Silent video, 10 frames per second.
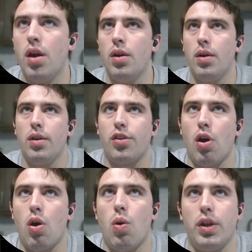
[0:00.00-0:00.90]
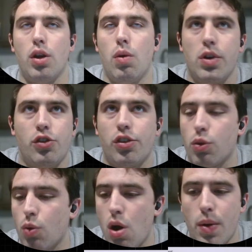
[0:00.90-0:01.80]
So you don't want to just
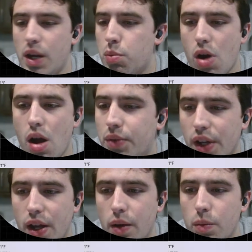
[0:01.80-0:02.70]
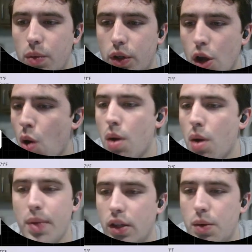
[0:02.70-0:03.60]
throw any prompt in, go
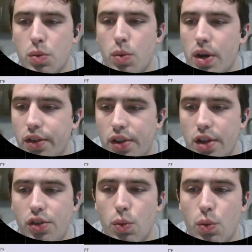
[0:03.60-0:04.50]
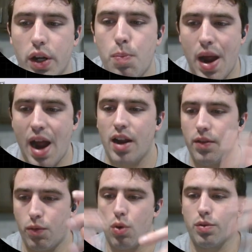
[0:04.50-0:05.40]
immediately with what it says. You want to go back
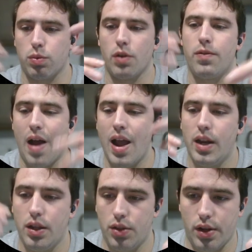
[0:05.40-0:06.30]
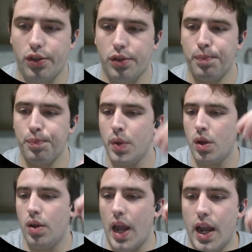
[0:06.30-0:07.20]
and forth refining this
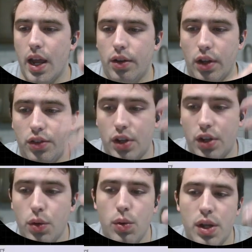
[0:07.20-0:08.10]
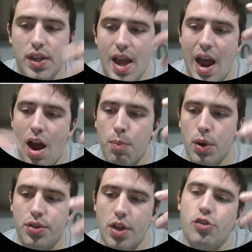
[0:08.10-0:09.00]
and until you get the
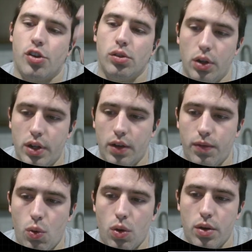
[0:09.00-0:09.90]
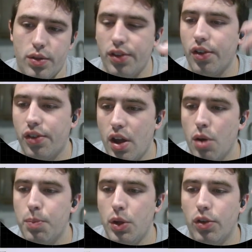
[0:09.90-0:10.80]
output that you're looking for. This is to
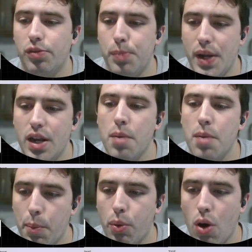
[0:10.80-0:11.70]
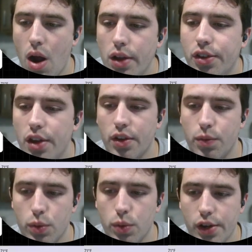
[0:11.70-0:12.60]
help you speed up the process
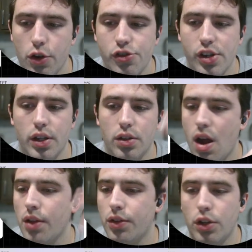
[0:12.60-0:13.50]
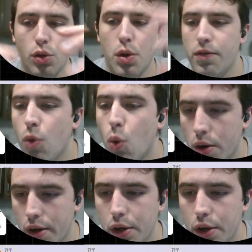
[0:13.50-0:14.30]
of researching, not to do it for you.